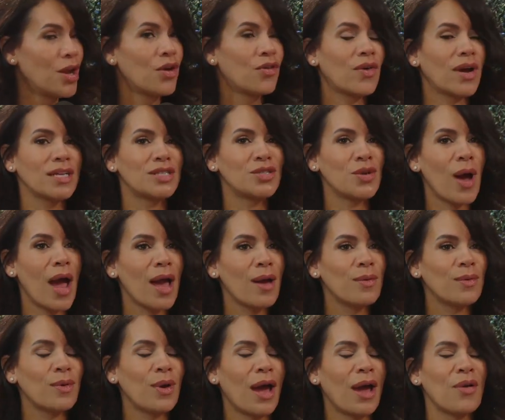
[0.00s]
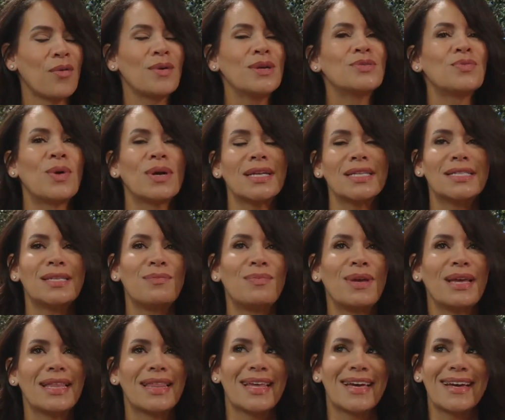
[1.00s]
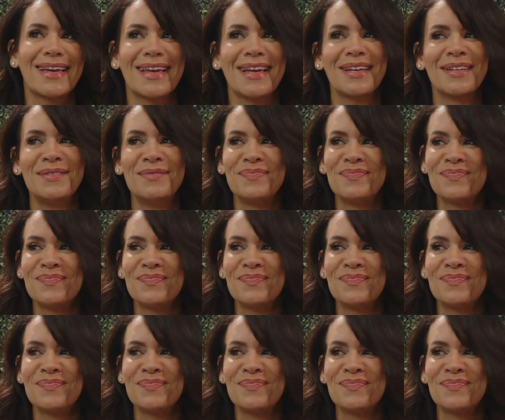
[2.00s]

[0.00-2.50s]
Right. So I, I always wanted to be like,